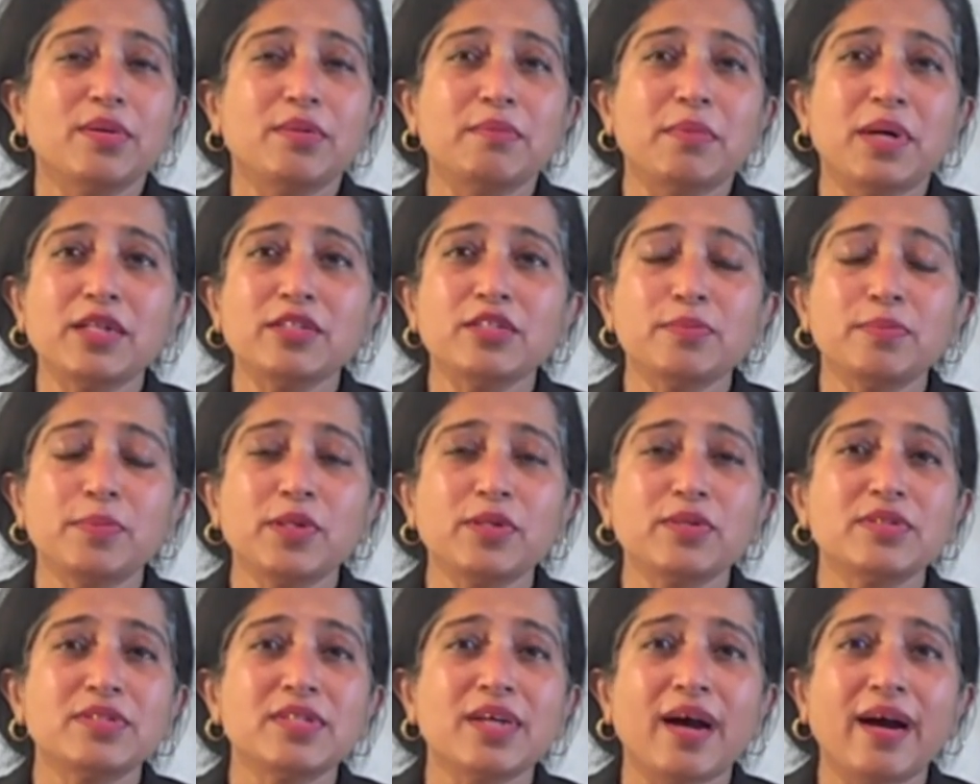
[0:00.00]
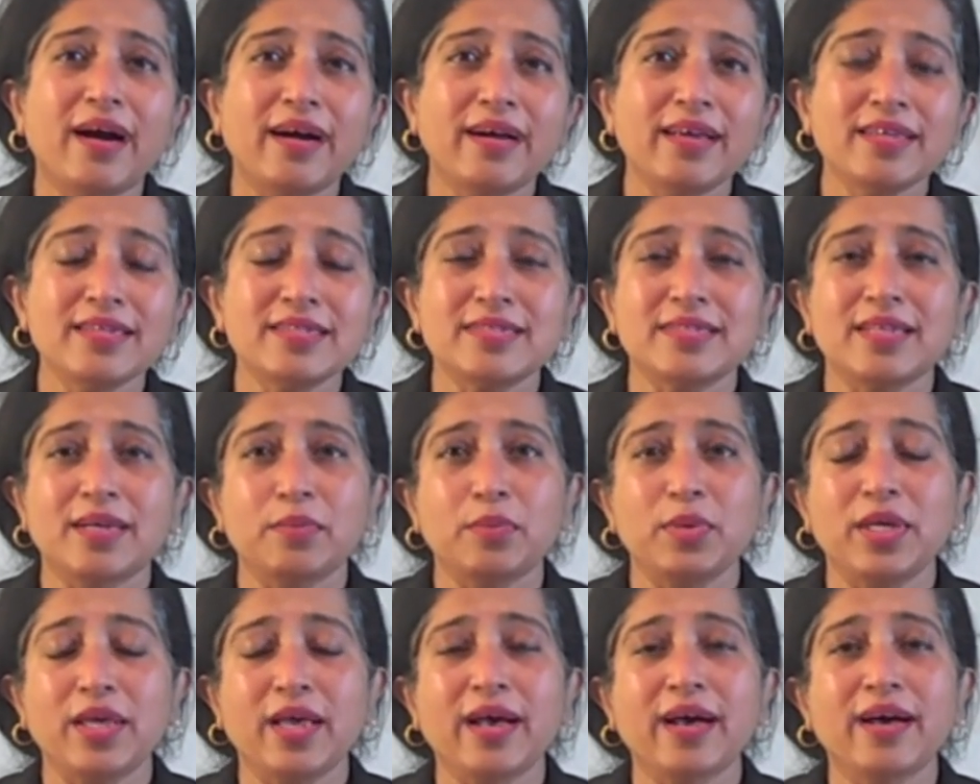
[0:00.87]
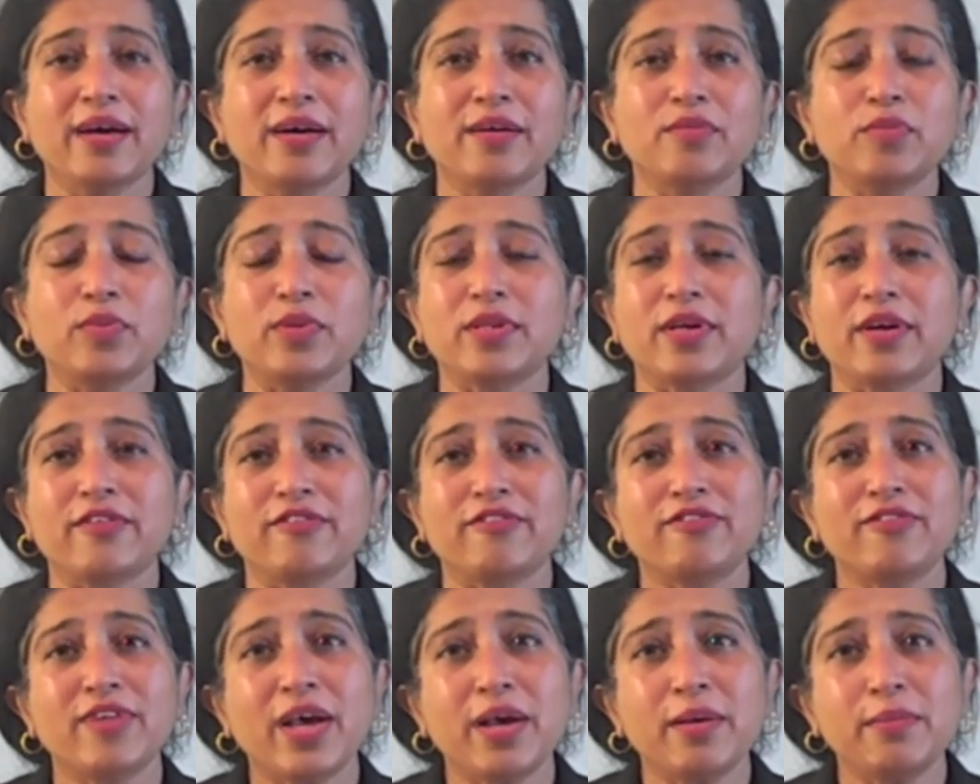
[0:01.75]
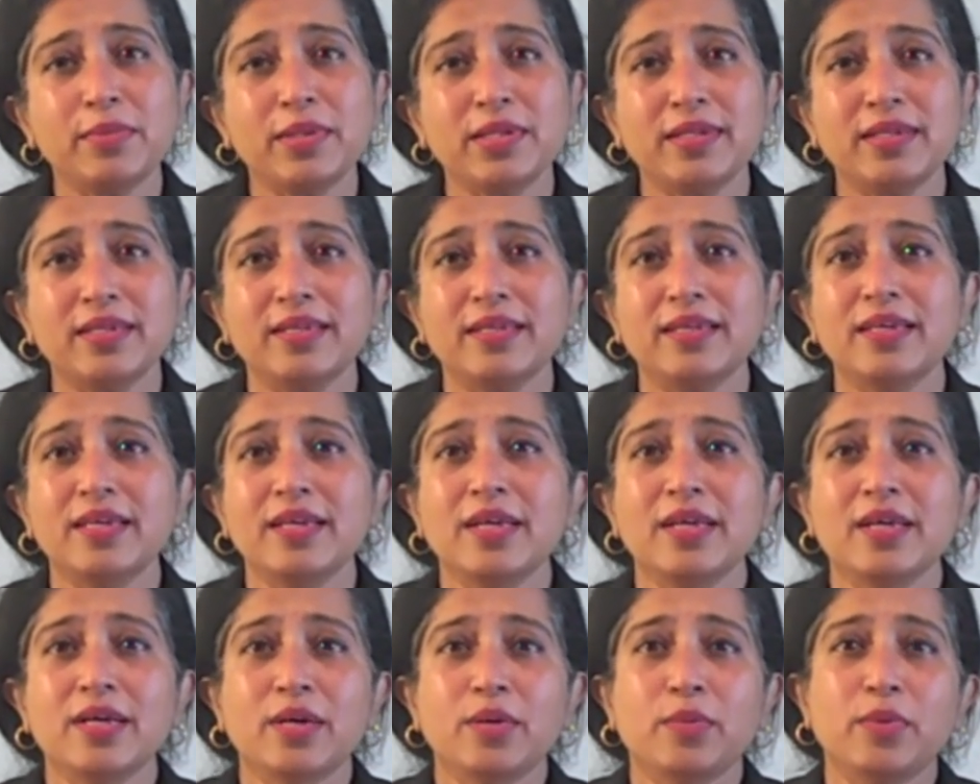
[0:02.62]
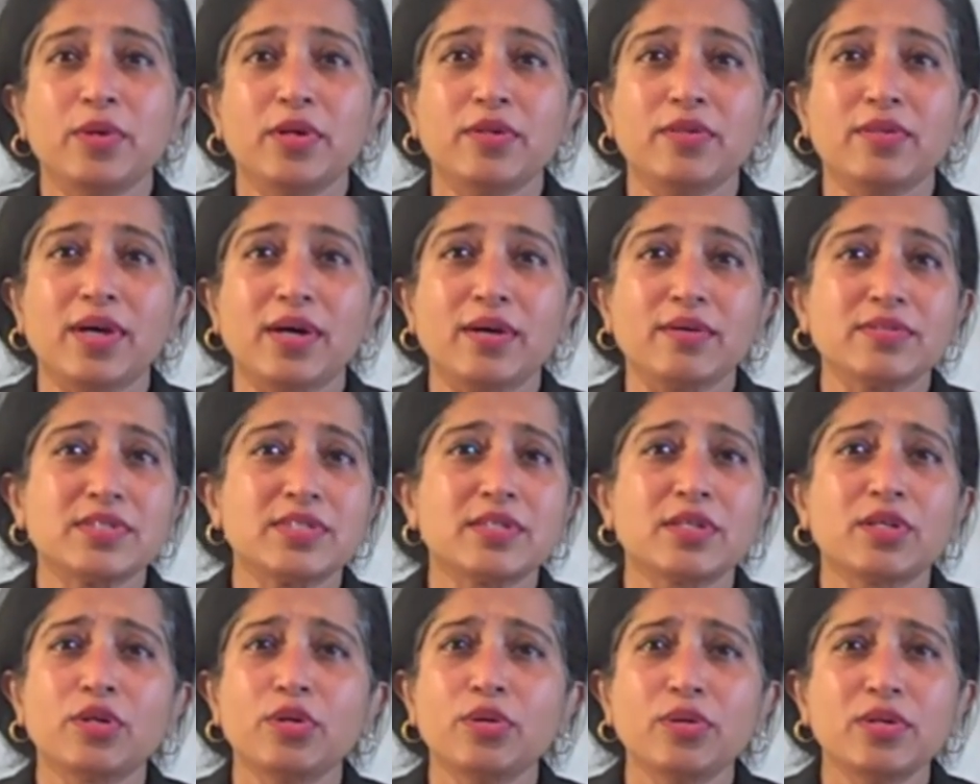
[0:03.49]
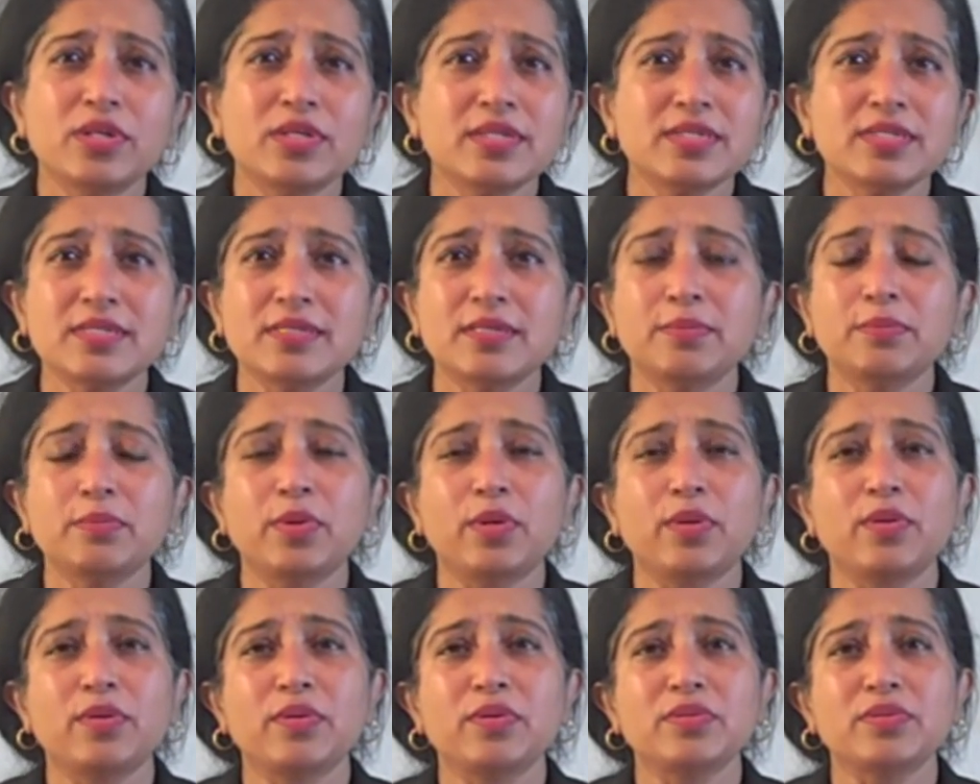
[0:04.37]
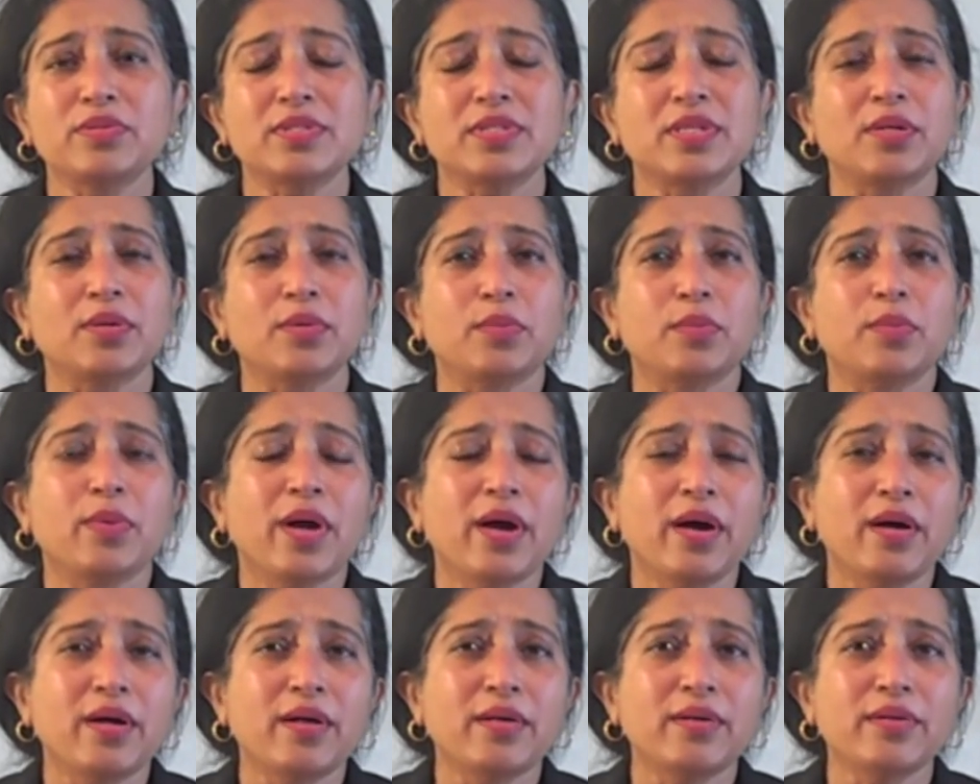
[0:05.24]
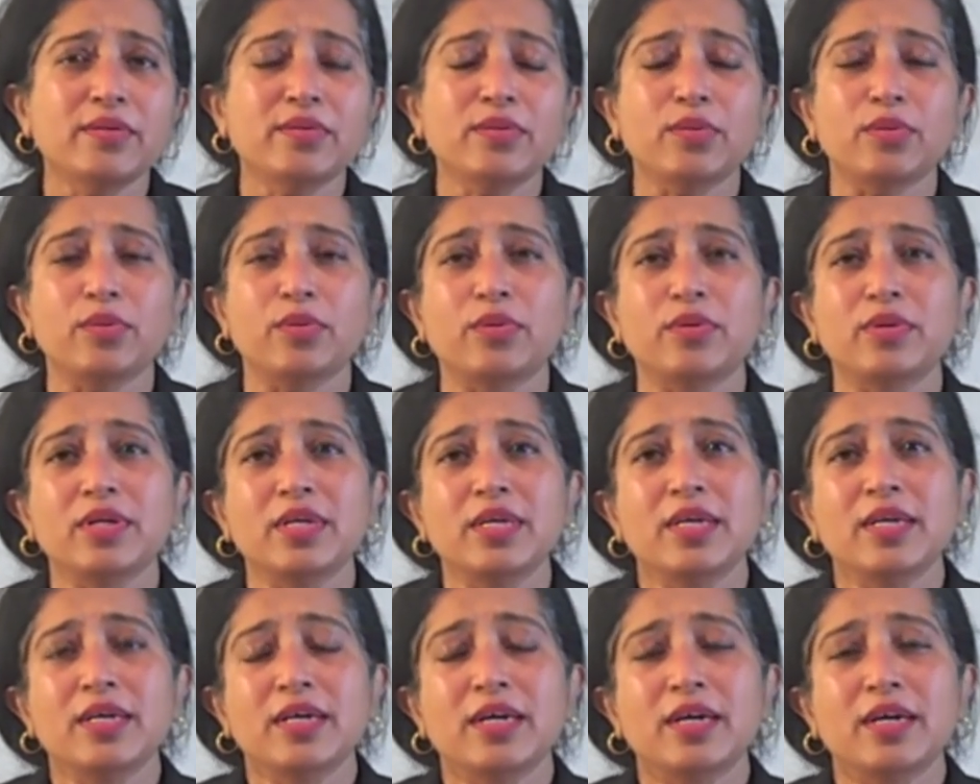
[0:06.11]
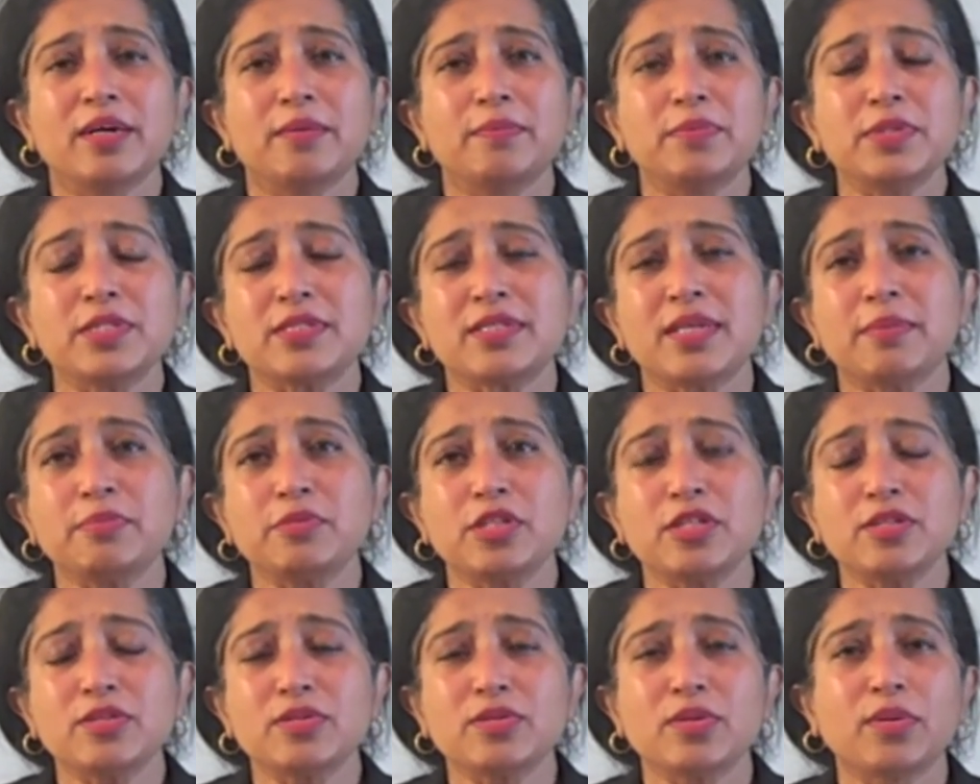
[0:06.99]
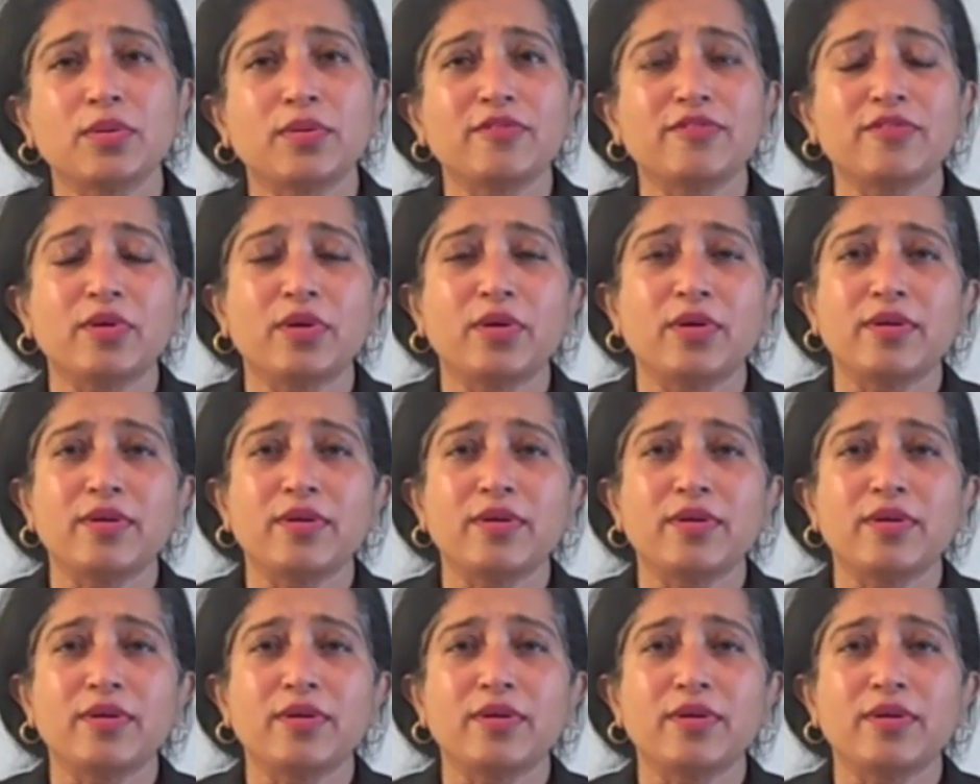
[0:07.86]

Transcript: multiple ties that we have with our family, with our security symbols, wealth, or perceptions of